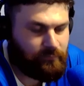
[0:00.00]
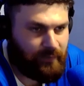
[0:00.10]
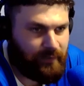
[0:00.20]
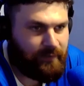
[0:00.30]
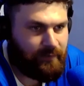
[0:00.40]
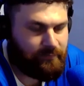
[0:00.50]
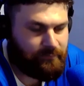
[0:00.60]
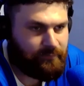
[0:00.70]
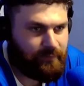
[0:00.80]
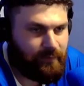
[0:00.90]
Yeah.
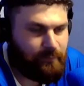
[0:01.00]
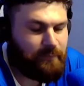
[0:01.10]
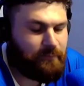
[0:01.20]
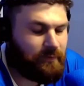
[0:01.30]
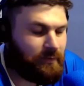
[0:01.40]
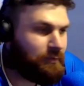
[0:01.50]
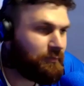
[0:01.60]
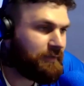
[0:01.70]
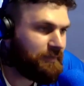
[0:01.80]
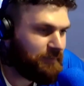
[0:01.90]
I mean, well,
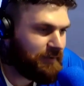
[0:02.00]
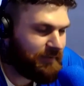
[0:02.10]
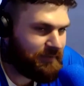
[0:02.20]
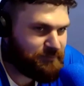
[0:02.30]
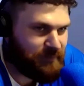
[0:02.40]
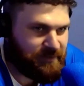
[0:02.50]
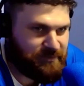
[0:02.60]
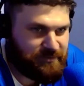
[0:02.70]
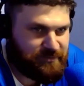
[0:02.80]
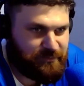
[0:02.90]
look how they played against
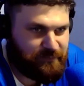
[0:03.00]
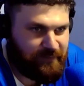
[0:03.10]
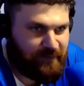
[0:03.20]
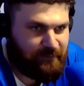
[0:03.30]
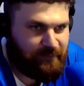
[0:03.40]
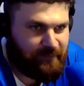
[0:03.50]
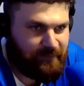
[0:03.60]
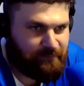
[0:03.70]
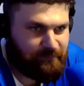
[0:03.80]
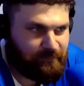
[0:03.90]
Rangers and stuff, and they're in the